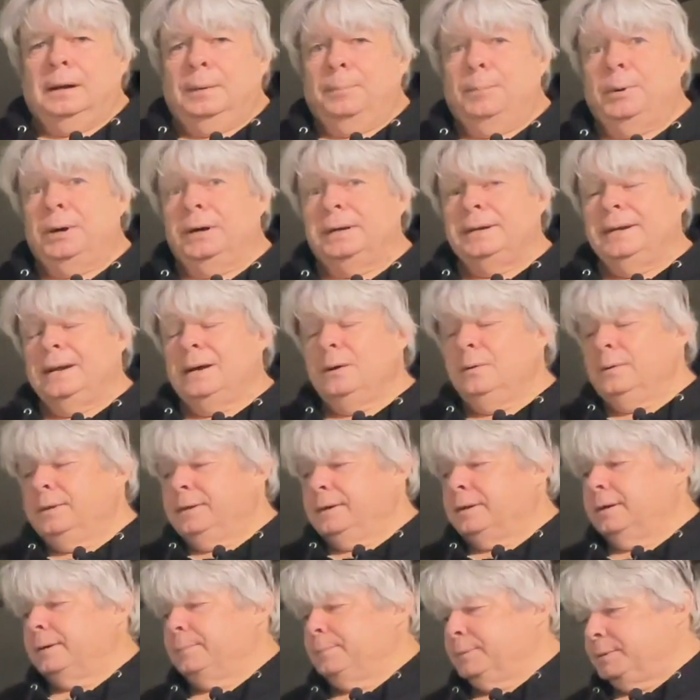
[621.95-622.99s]
But now
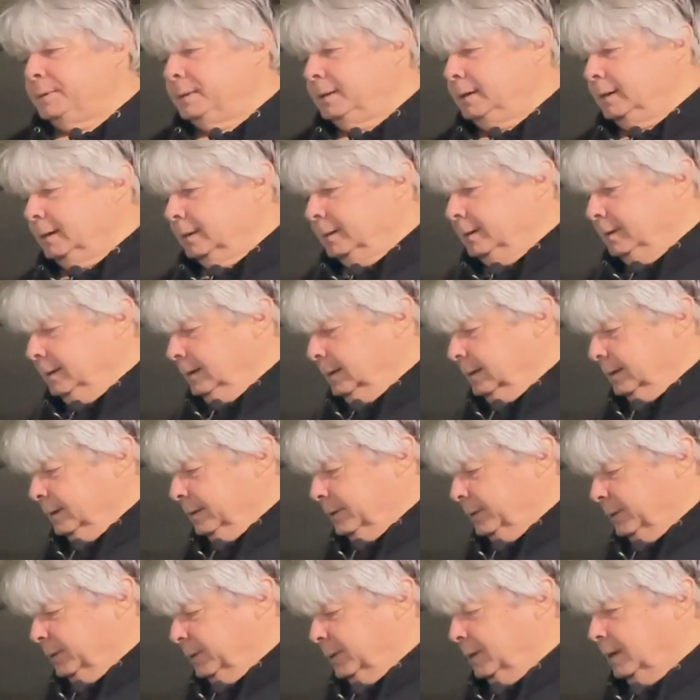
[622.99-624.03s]
that I'm seeing
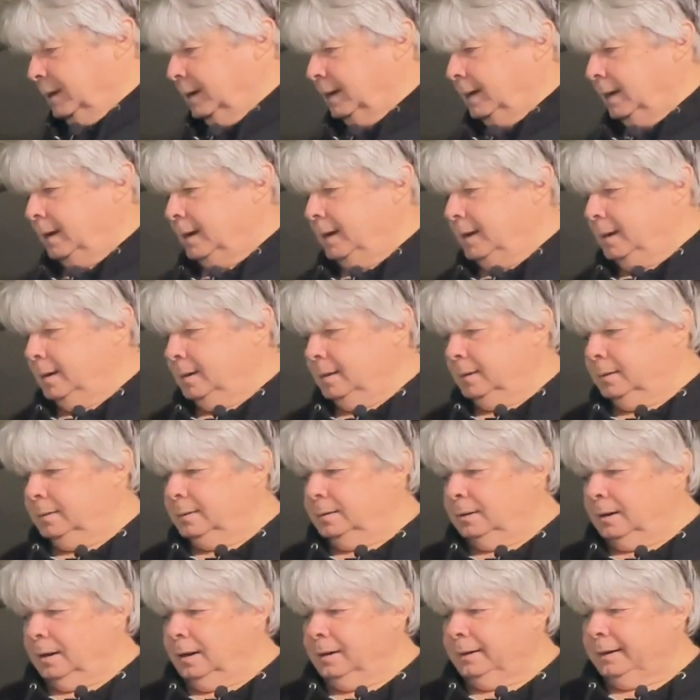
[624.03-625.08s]
this,
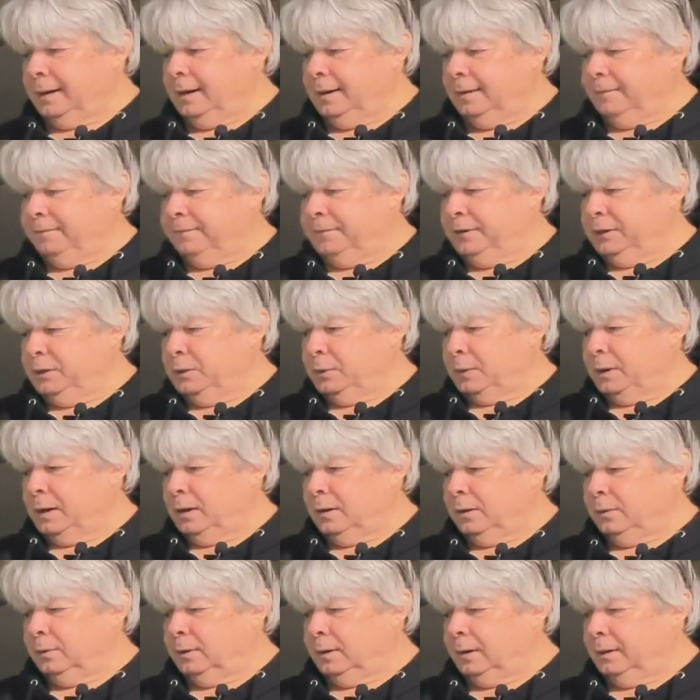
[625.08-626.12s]
and I can't figure
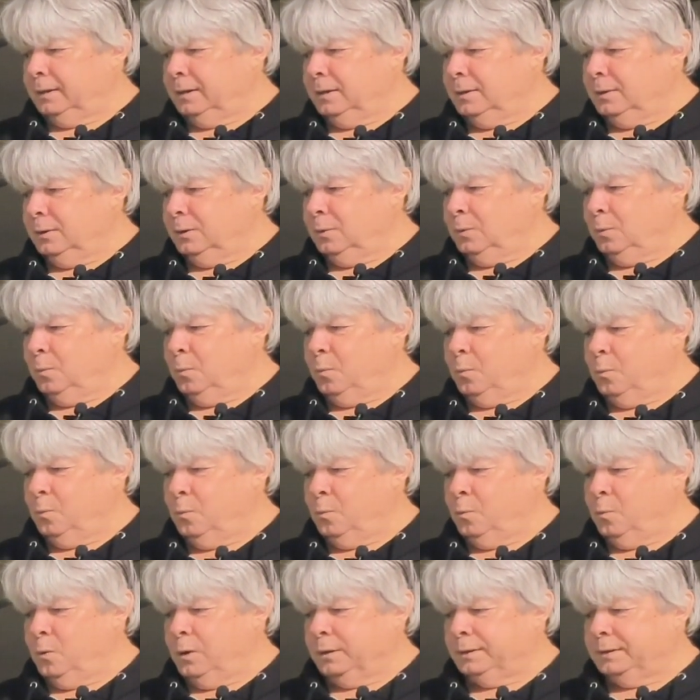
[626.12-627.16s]
out,
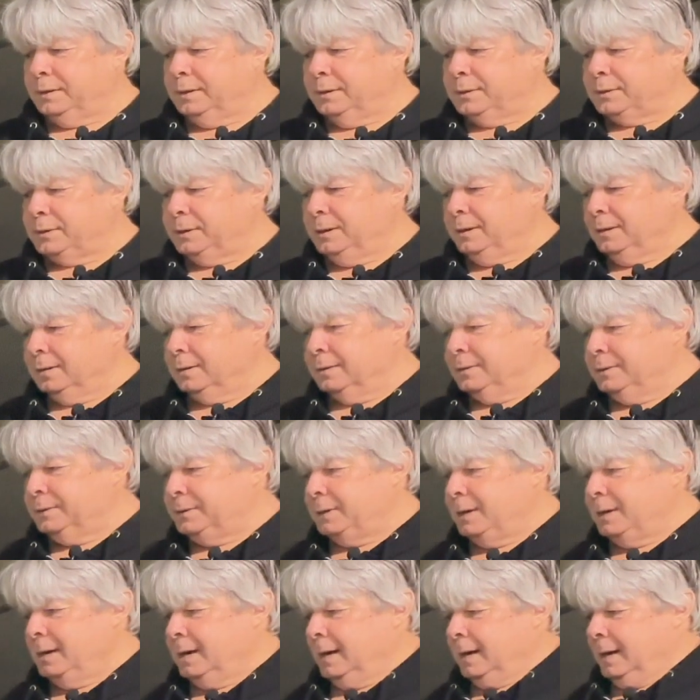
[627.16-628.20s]
what this
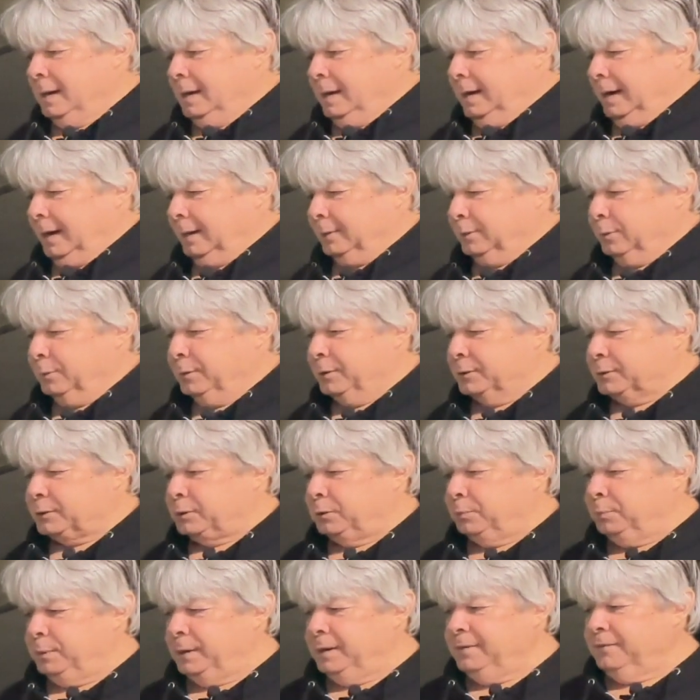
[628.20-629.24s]
is and who this
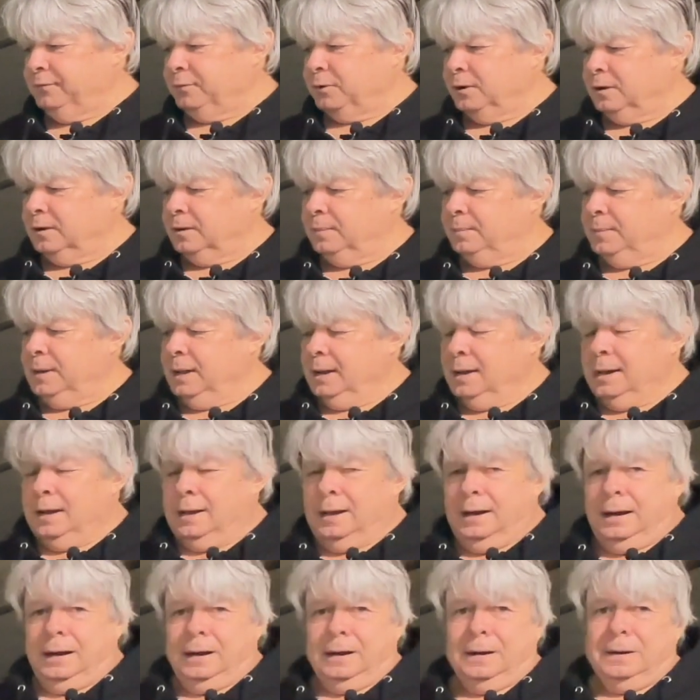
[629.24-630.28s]
could be from,
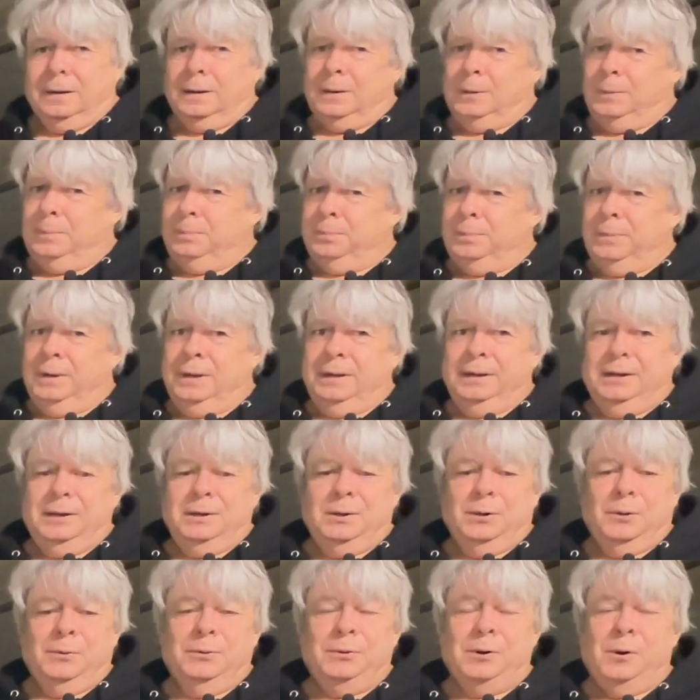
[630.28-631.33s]

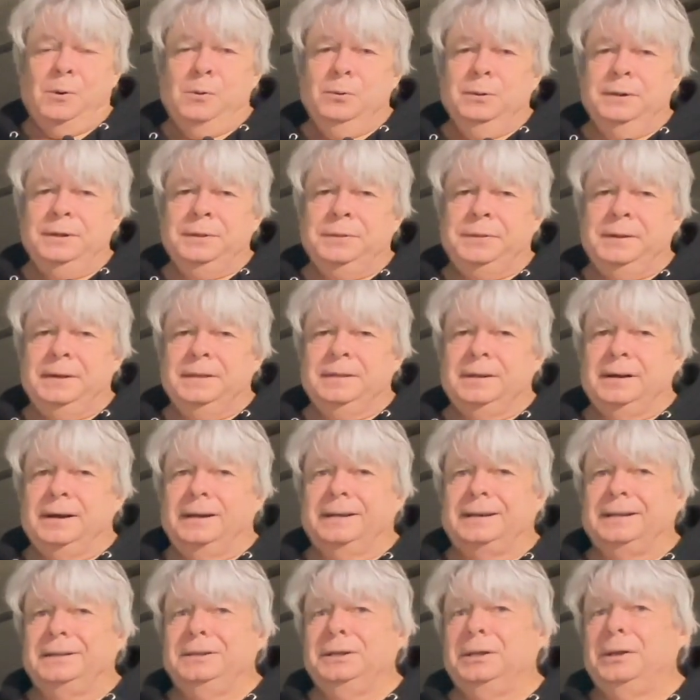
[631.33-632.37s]
the only thing that I
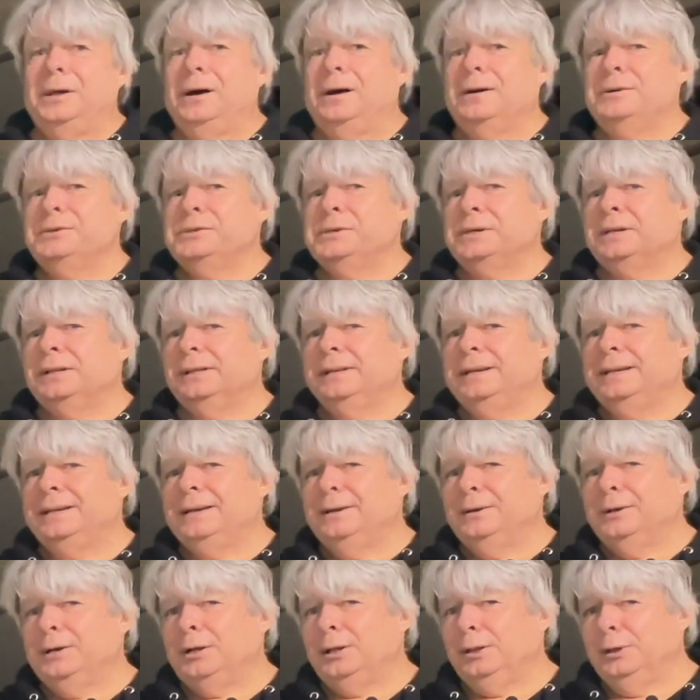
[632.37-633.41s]
can logically
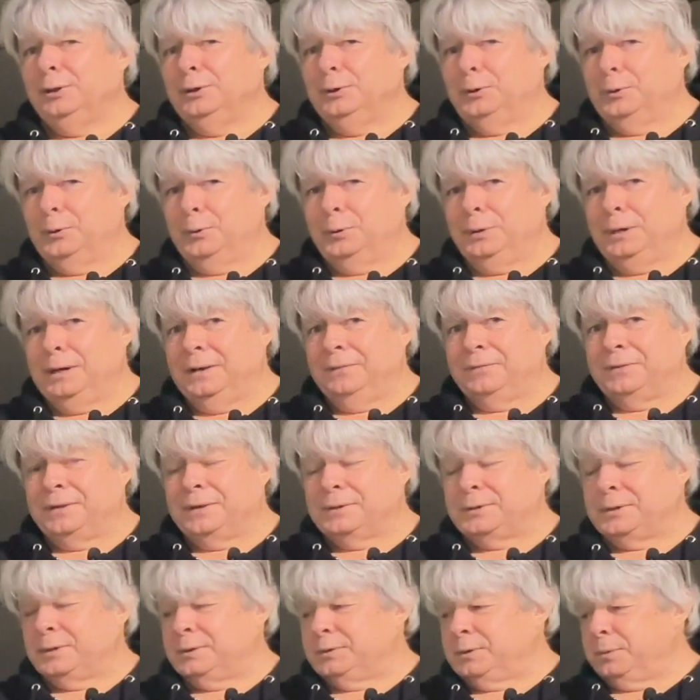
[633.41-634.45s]
conclude, if
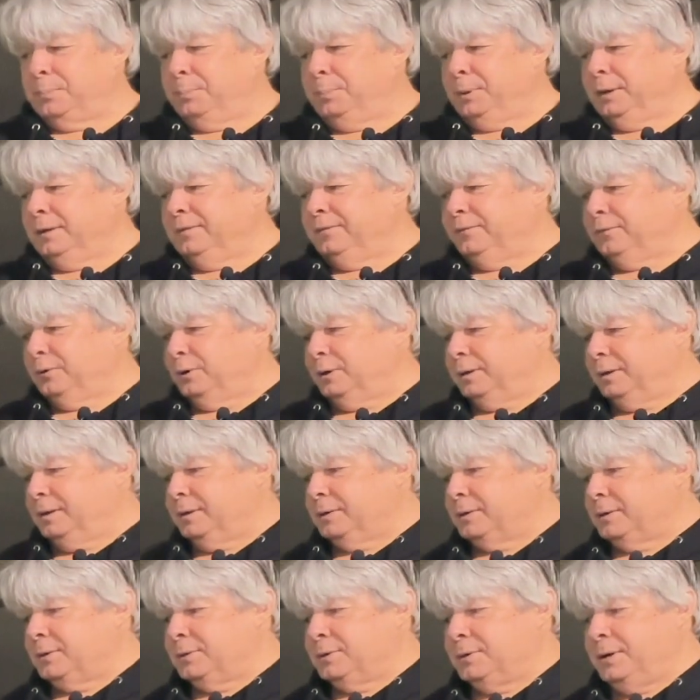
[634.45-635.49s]
this is a Bigfoot,
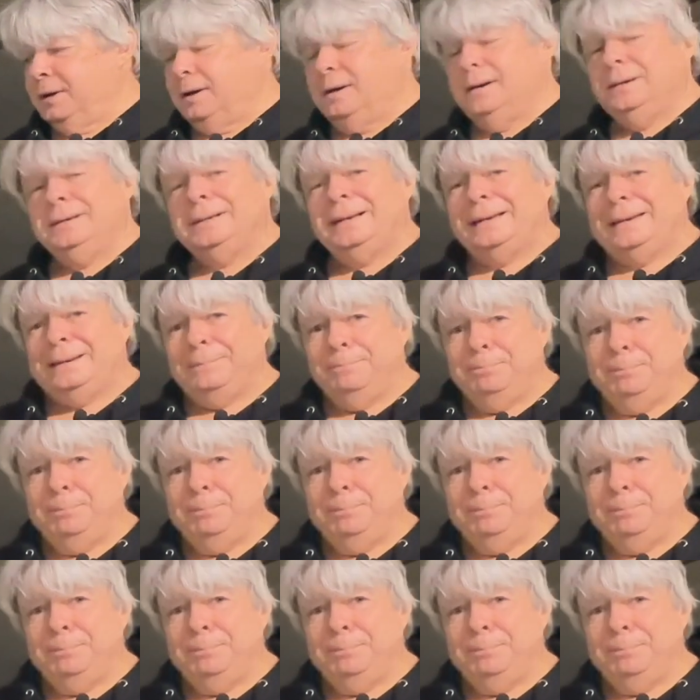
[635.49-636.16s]
this is not a